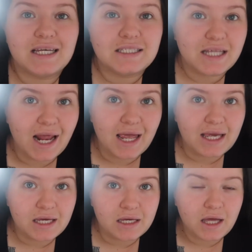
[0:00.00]

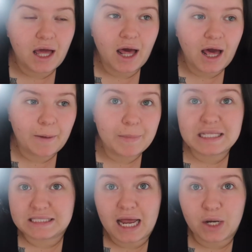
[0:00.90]
today
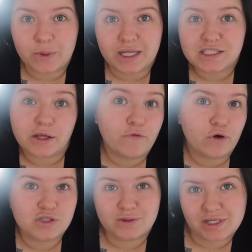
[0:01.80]
it's Halloween, so I thought
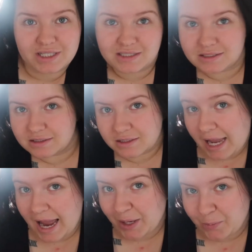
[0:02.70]
I'd do a nice
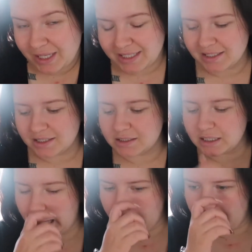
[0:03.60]
Halloween
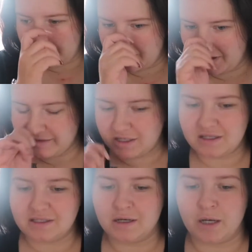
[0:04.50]
look. I've done
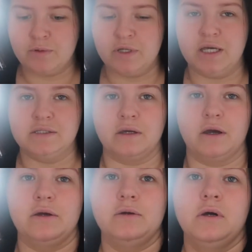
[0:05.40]
this a couple years
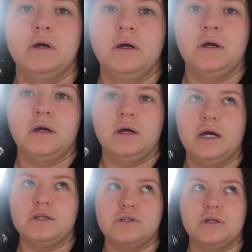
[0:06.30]
ago.
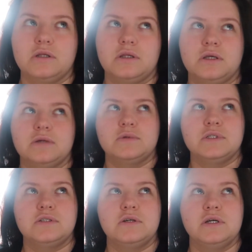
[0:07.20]
Actually, I think it was
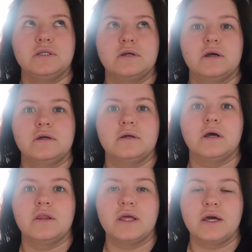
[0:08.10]
2 years ago.
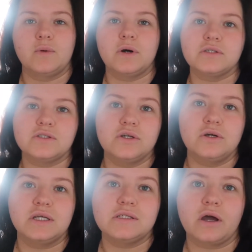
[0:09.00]
I think it was 2
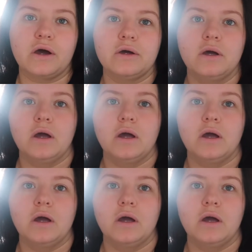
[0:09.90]
years ago.